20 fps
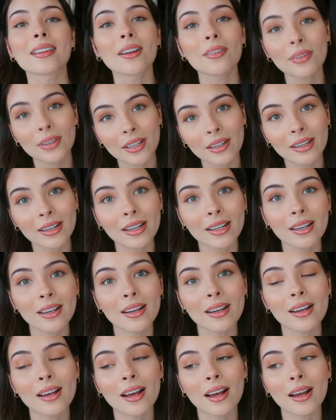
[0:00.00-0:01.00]
love
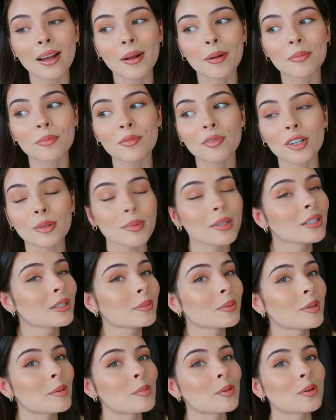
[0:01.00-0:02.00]
hearing from other
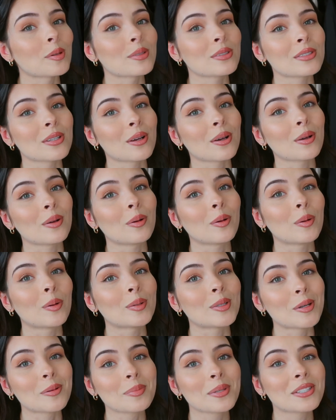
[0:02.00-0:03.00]
people, so
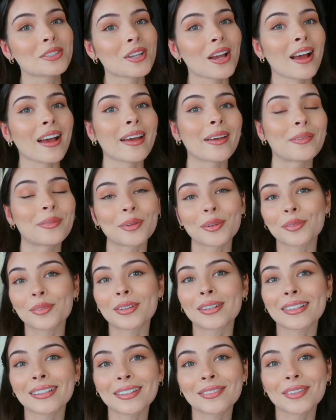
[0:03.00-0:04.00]
don't be shy. Feel
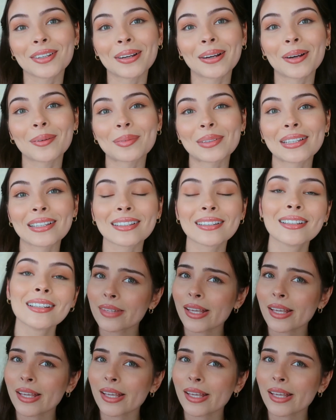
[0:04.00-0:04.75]
free to leave a comment.